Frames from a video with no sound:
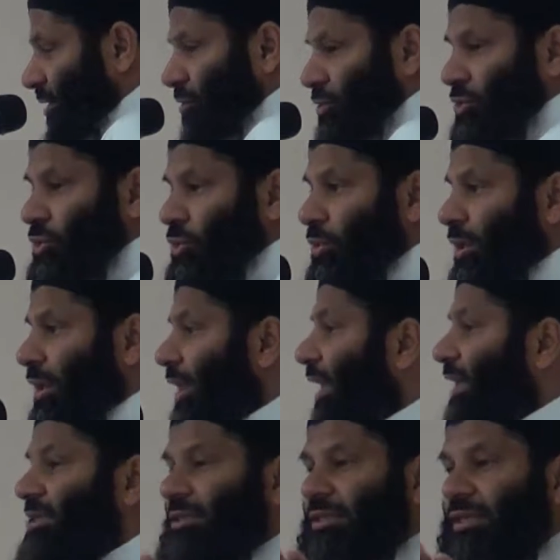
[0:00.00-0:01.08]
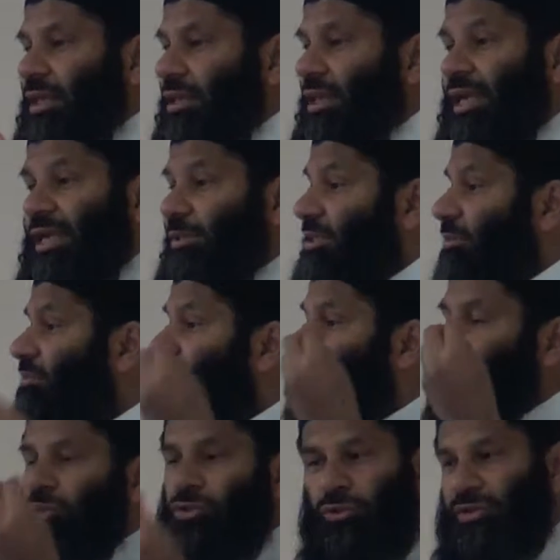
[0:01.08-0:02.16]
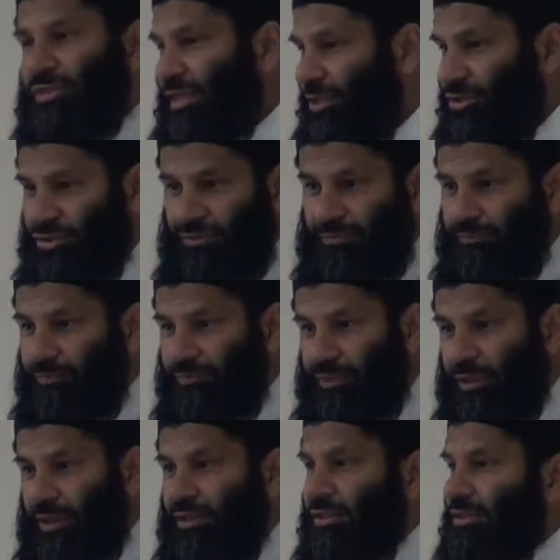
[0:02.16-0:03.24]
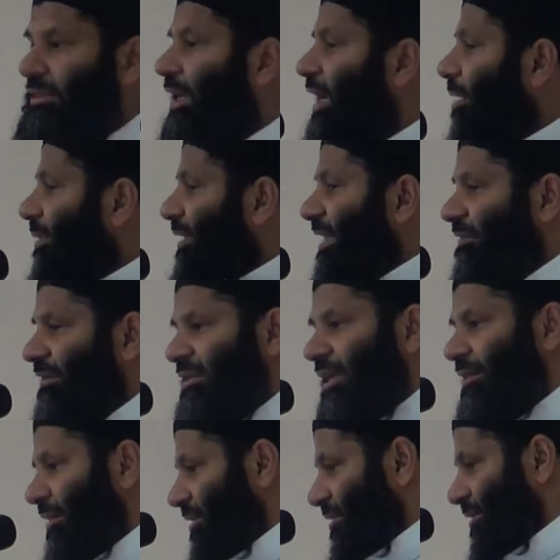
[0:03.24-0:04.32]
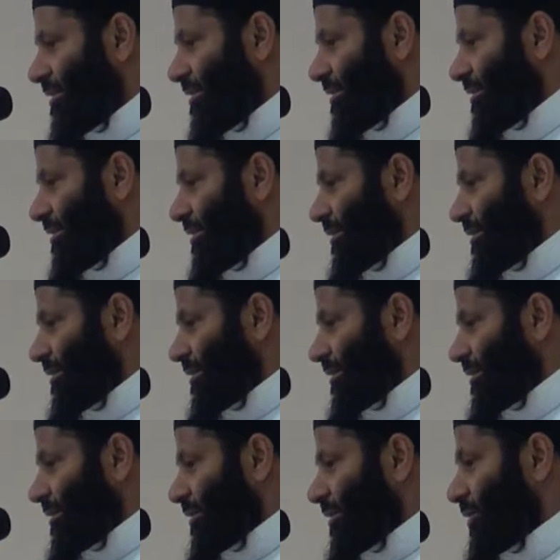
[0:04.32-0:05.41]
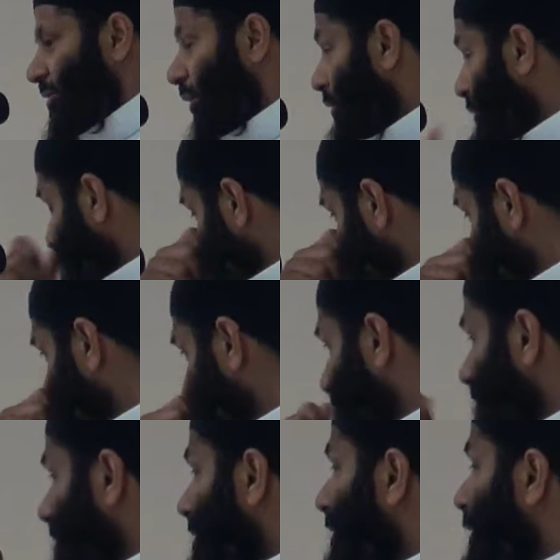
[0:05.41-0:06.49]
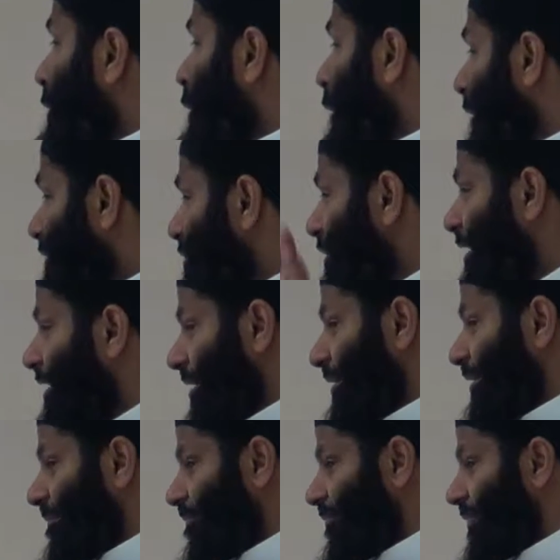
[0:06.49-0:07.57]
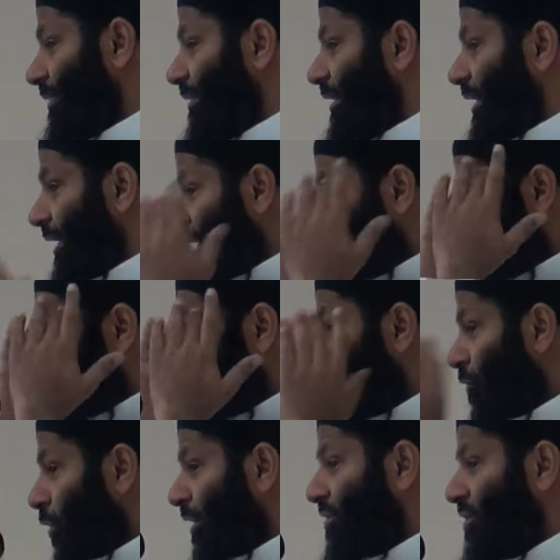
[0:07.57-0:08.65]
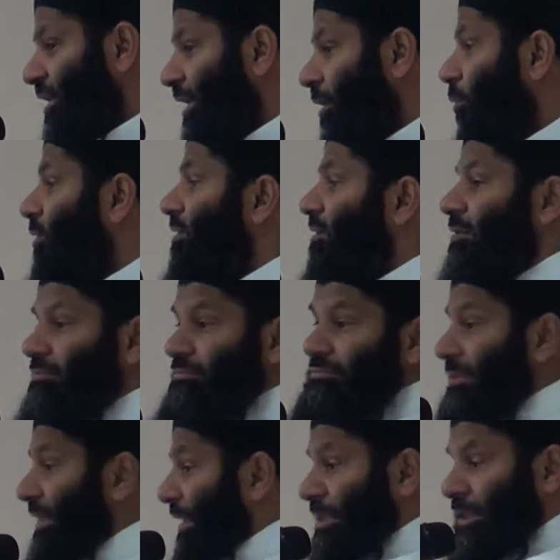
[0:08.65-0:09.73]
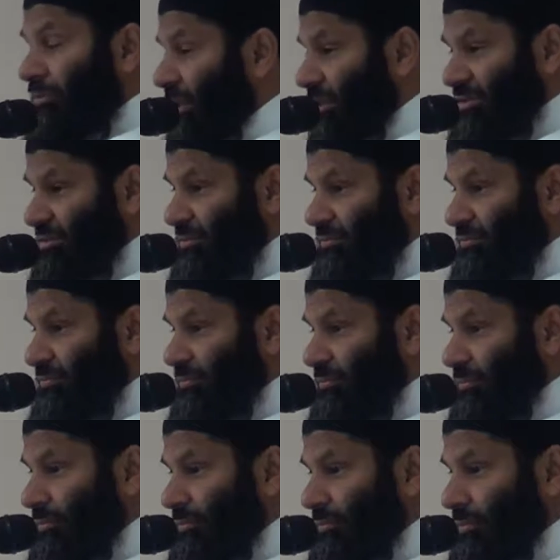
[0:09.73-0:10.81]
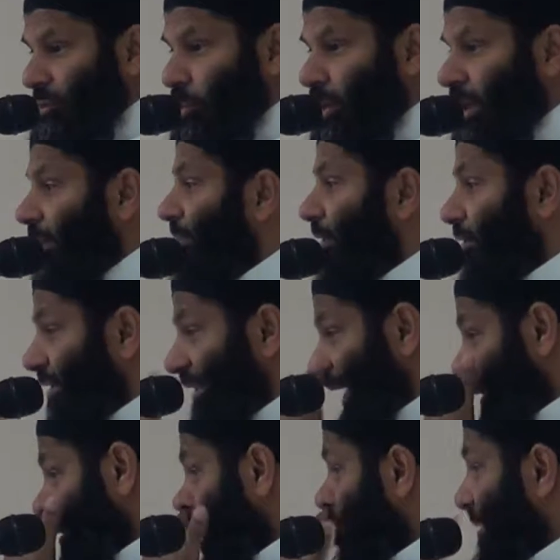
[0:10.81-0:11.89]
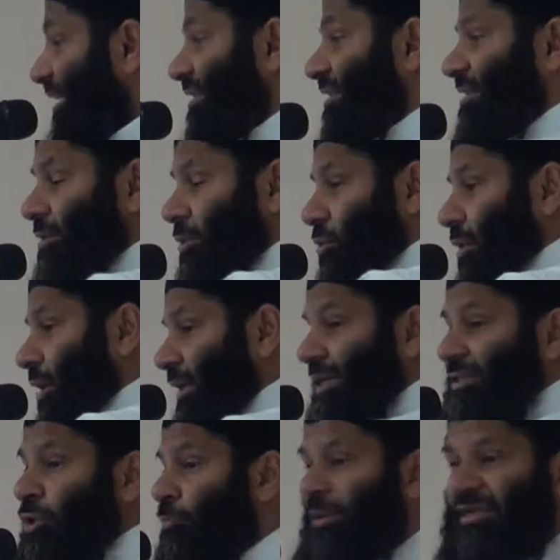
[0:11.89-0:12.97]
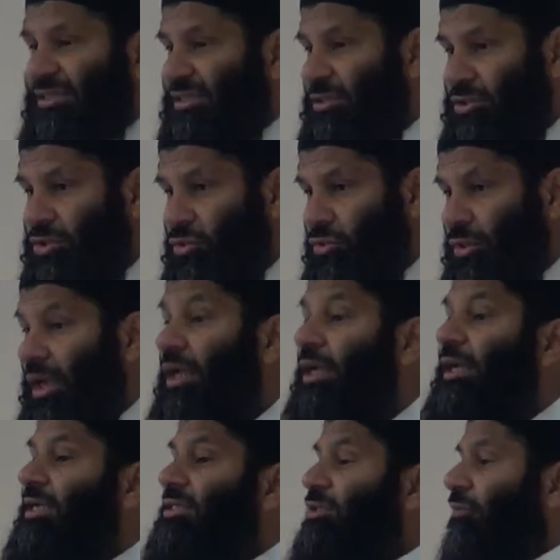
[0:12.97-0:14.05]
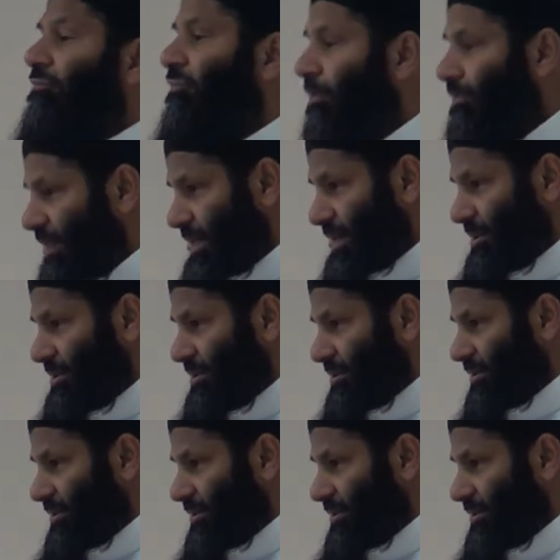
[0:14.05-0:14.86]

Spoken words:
Rasulullah sallallahu alayhi wa sallam did not do this action. The Sahaba never done this. So, the knowledge here, the hikmah of knowledge here was incorrect. Why? Because it has no basis in the Quran, it has no basis in the Sunnah. It's not from there.